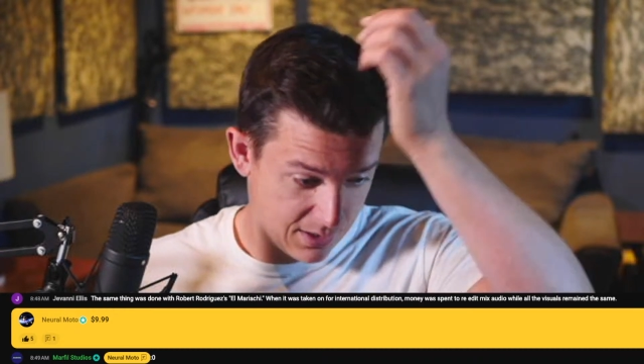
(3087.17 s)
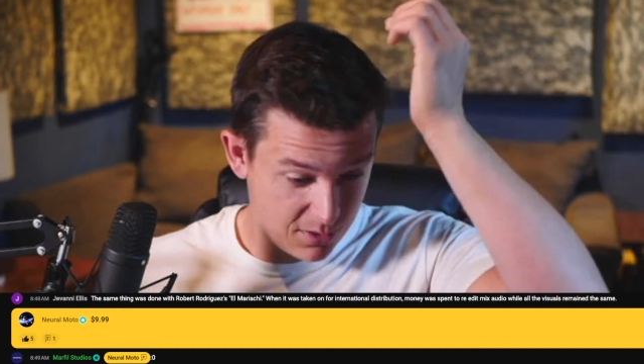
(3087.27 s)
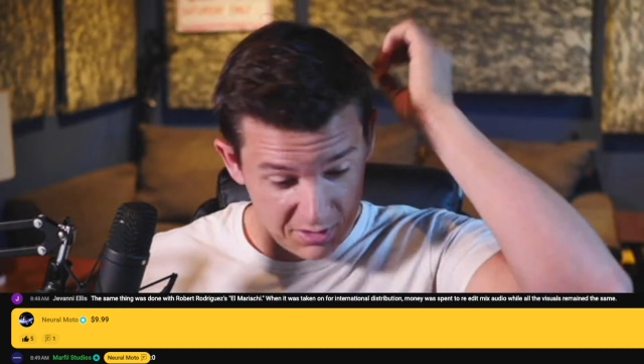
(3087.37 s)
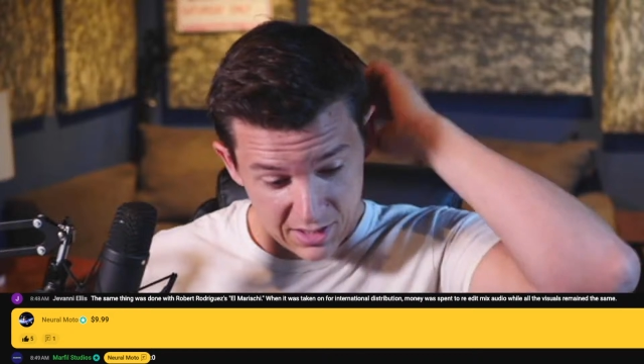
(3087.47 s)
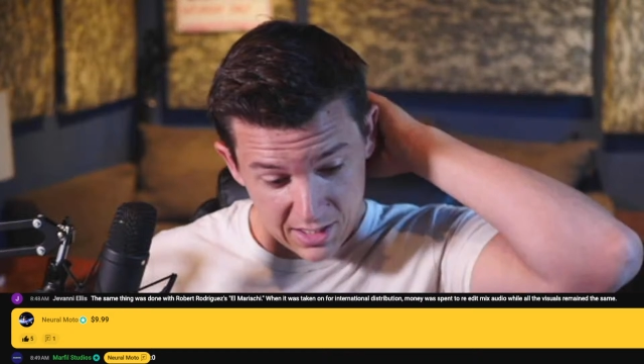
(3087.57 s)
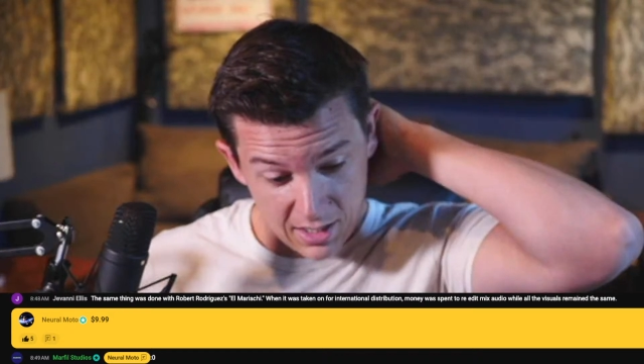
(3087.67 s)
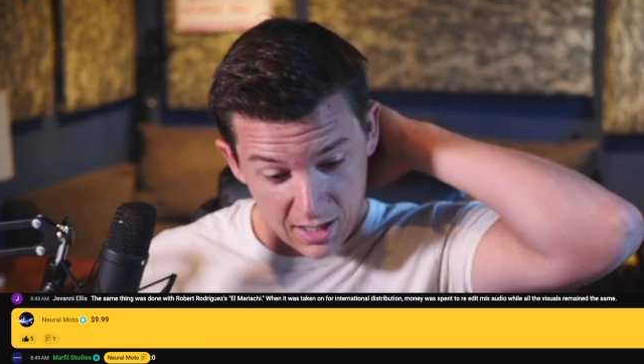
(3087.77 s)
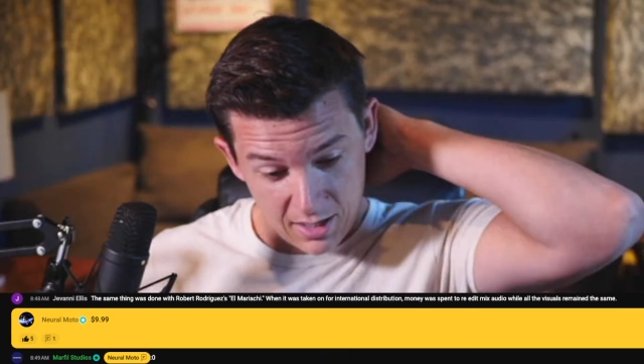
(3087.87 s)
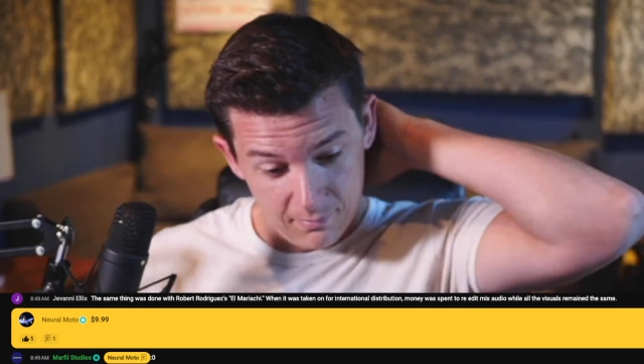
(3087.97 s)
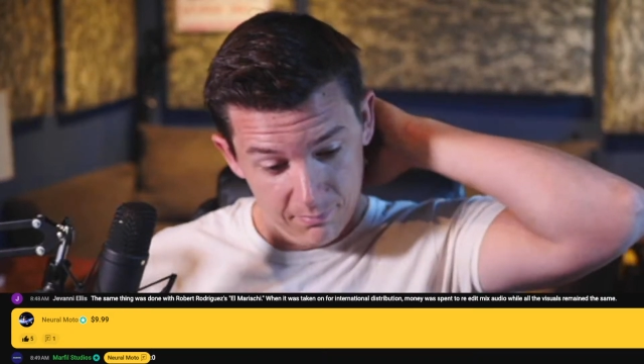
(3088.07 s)
Tuesday,
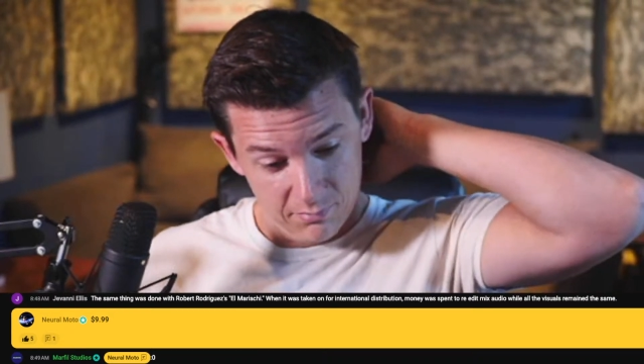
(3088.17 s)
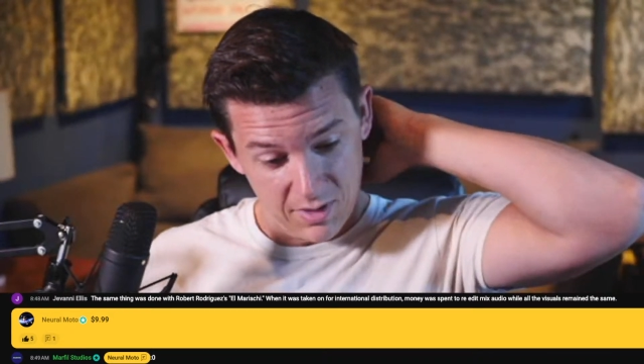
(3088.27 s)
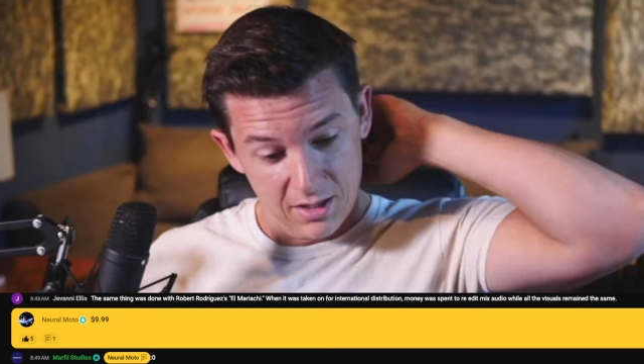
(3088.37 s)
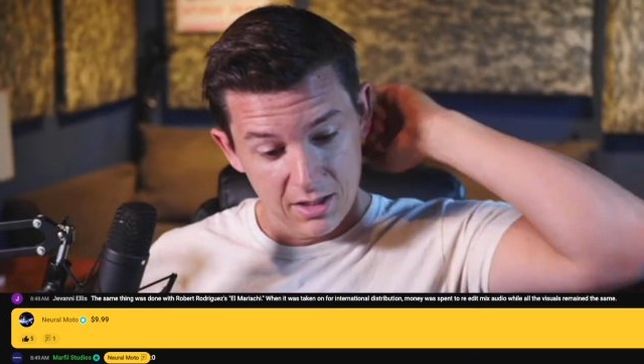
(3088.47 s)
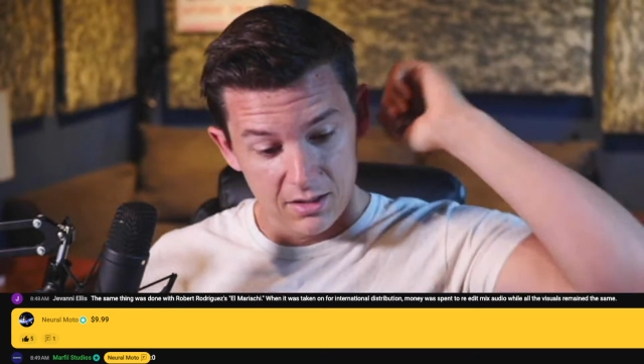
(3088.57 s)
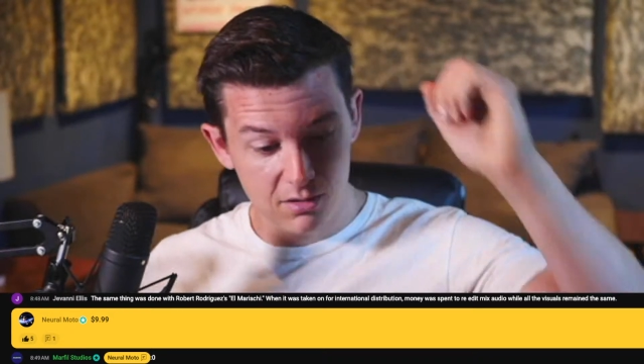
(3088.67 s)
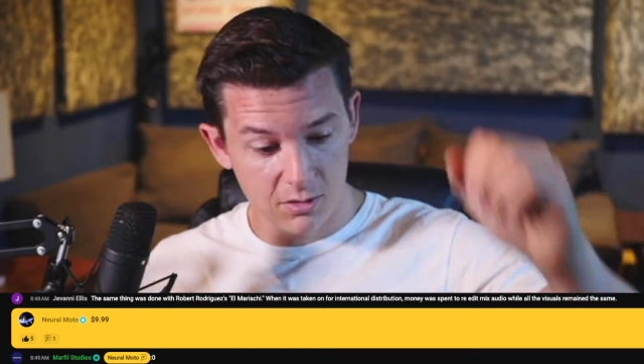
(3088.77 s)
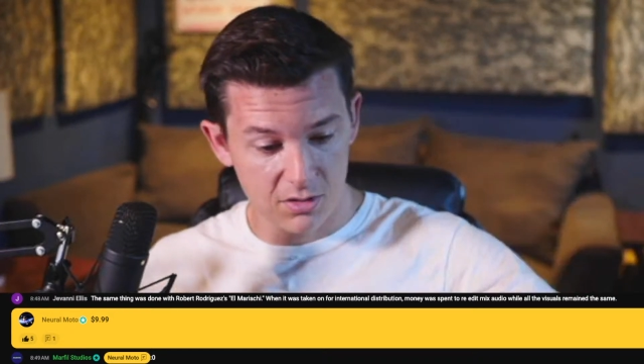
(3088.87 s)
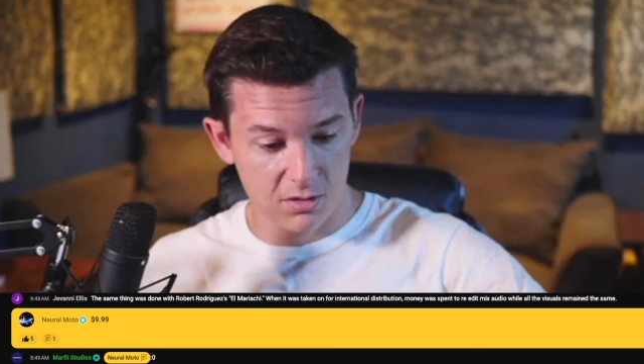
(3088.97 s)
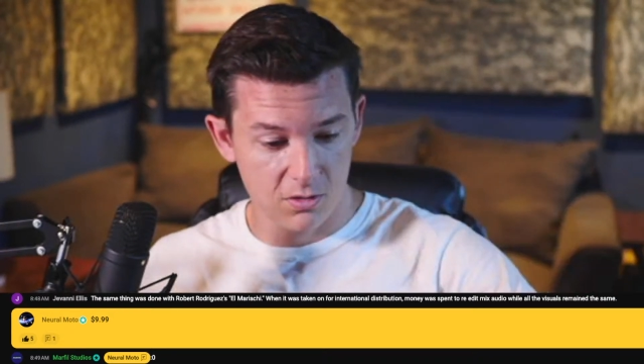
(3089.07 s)
I need to
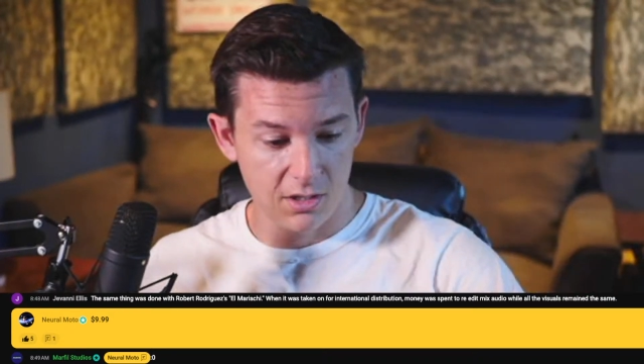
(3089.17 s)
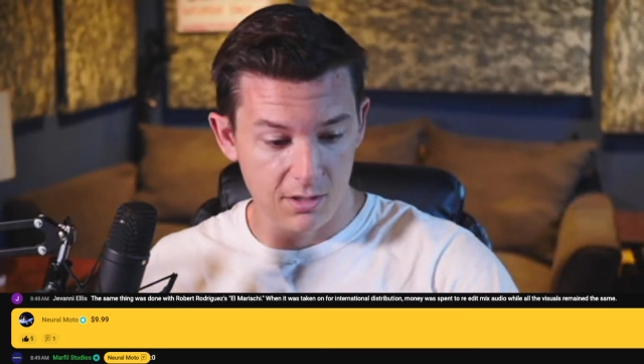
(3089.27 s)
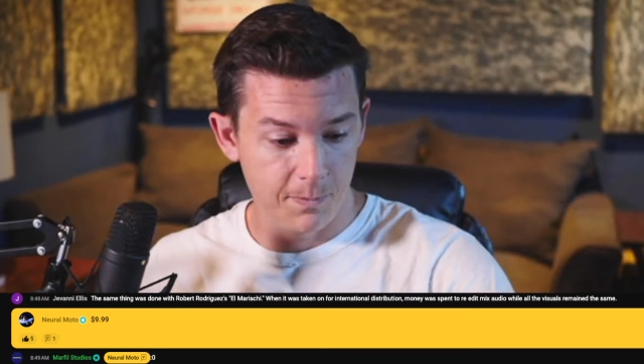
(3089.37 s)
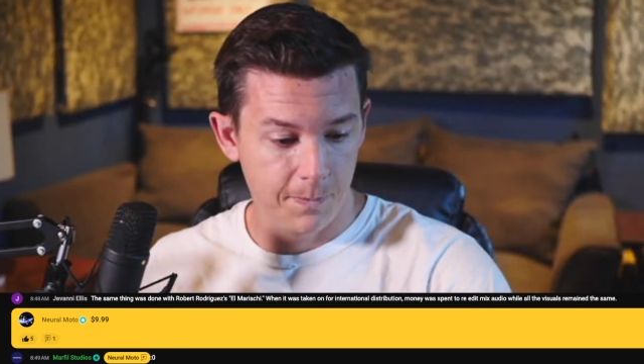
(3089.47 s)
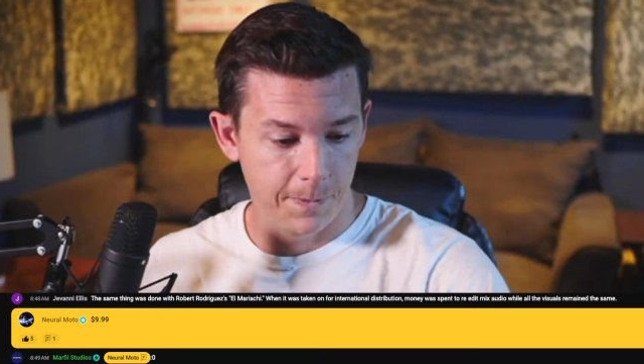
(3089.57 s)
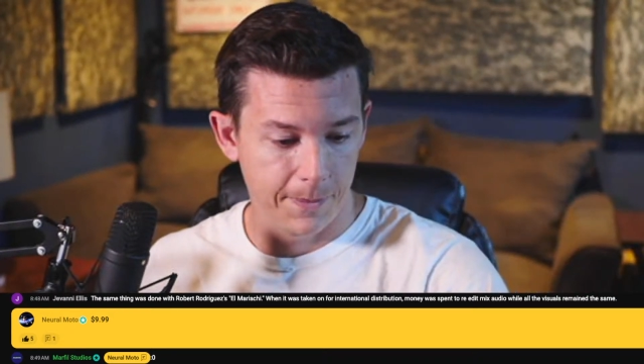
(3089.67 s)
do a stream